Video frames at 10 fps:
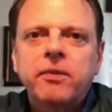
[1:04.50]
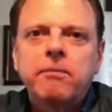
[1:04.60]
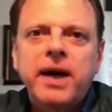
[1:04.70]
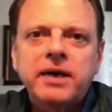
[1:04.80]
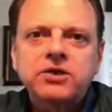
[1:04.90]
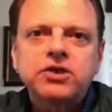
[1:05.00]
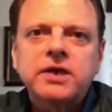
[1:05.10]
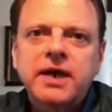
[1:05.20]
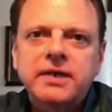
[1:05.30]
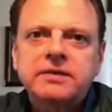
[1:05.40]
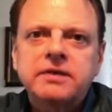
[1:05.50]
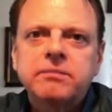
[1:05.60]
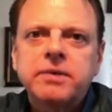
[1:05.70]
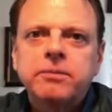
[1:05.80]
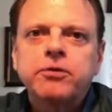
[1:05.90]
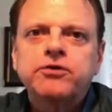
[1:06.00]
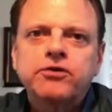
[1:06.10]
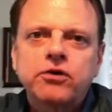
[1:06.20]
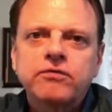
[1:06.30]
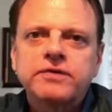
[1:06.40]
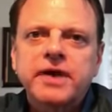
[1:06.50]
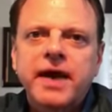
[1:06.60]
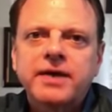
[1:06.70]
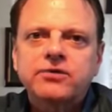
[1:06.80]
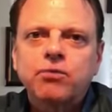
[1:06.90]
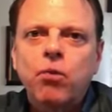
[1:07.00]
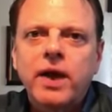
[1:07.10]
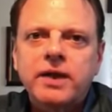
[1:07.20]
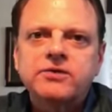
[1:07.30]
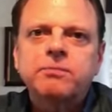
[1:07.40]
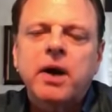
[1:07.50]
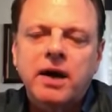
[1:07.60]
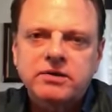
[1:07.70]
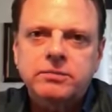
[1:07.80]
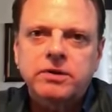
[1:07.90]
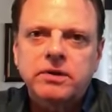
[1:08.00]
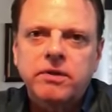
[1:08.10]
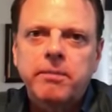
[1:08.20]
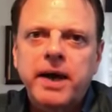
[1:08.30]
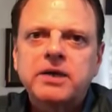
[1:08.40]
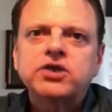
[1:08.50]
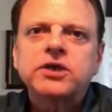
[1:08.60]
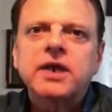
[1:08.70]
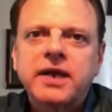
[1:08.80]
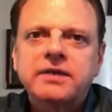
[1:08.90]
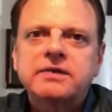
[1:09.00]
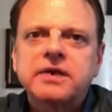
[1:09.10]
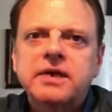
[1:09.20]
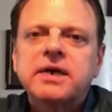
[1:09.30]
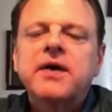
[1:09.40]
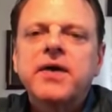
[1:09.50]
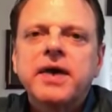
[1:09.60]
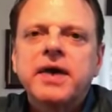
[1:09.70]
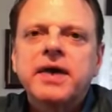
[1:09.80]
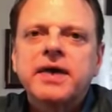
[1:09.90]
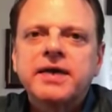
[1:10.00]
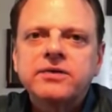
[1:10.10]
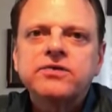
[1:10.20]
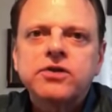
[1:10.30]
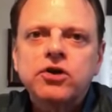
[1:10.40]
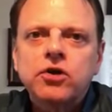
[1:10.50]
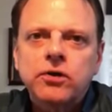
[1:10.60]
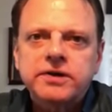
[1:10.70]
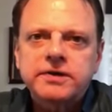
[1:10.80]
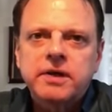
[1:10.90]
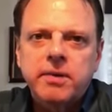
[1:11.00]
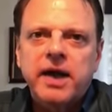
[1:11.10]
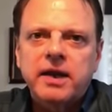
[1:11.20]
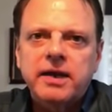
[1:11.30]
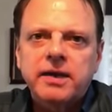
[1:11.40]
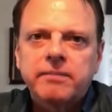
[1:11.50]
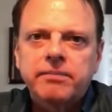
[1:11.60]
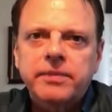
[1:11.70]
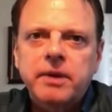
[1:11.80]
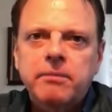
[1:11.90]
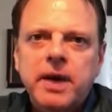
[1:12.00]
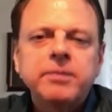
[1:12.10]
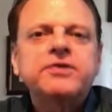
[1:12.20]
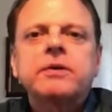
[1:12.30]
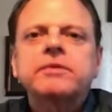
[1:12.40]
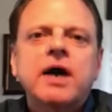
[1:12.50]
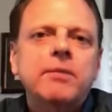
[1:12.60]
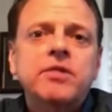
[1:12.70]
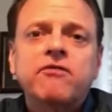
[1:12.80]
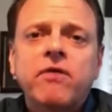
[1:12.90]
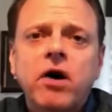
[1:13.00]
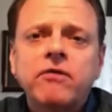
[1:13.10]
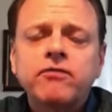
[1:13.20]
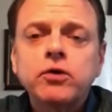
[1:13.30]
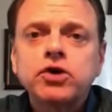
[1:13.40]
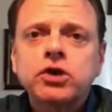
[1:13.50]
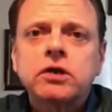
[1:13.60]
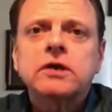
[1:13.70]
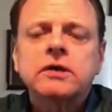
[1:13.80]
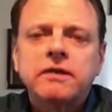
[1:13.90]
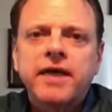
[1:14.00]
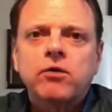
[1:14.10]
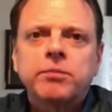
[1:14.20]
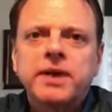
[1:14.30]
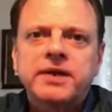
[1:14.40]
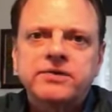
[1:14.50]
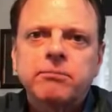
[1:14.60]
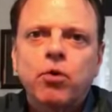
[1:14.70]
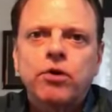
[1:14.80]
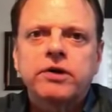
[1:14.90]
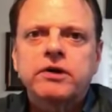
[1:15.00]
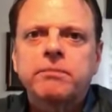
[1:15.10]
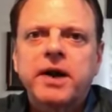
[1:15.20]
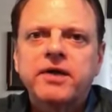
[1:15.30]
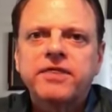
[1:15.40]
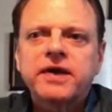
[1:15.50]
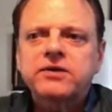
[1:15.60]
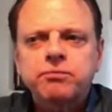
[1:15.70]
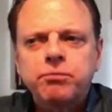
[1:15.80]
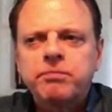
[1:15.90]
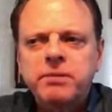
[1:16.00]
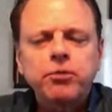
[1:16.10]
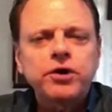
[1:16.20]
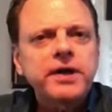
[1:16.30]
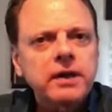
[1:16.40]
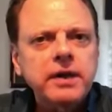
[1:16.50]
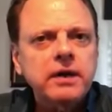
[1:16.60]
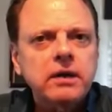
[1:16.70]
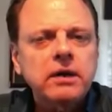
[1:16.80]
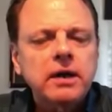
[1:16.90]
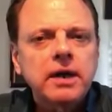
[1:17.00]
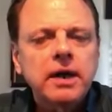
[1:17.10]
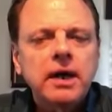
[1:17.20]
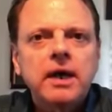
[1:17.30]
that the Balanchine legacy be preserved as well as possible. The Balanchine legacy is the New York City Ballet. Maybe sometime in the far future that will be less important, but I think it's been pretty clear